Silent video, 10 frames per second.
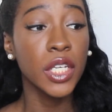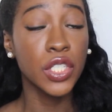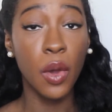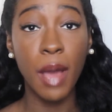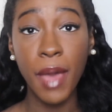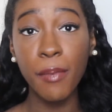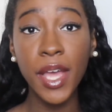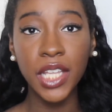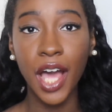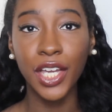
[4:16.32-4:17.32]
So I'm at my
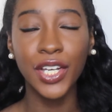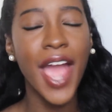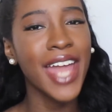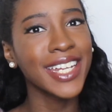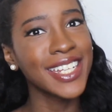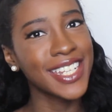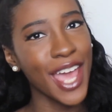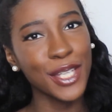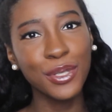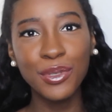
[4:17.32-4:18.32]
locker and
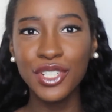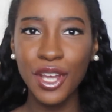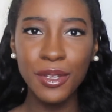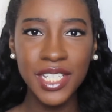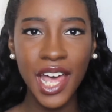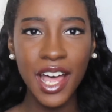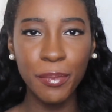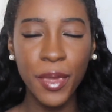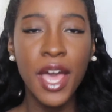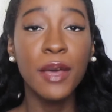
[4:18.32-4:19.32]
guess who shows
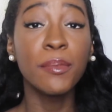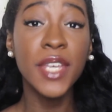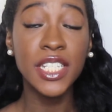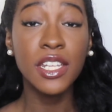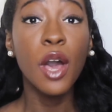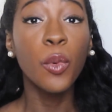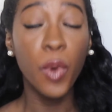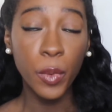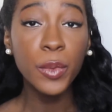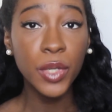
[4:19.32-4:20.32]
up? Miss
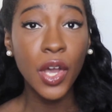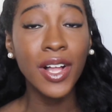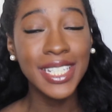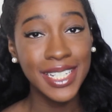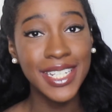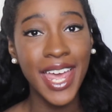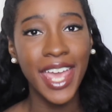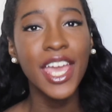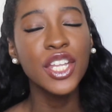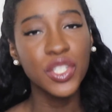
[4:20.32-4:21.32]
what we would call
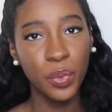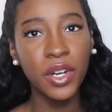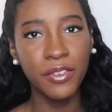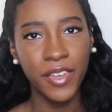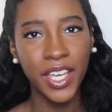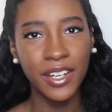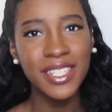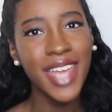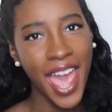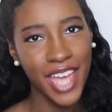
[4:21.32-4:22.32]
today Twitter
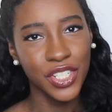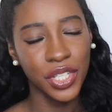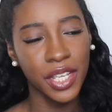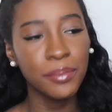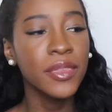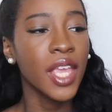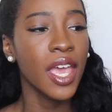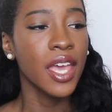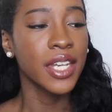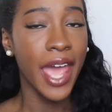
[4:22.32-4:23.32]
fingers Ashley.
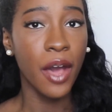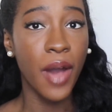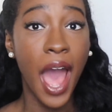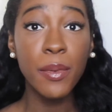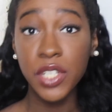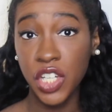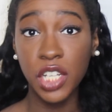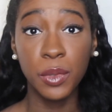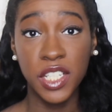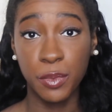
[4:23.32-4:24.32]
Now I was
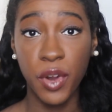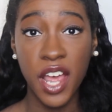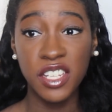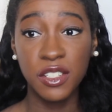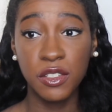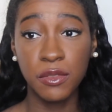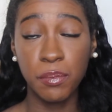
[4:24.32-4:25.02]
genuinely surprised.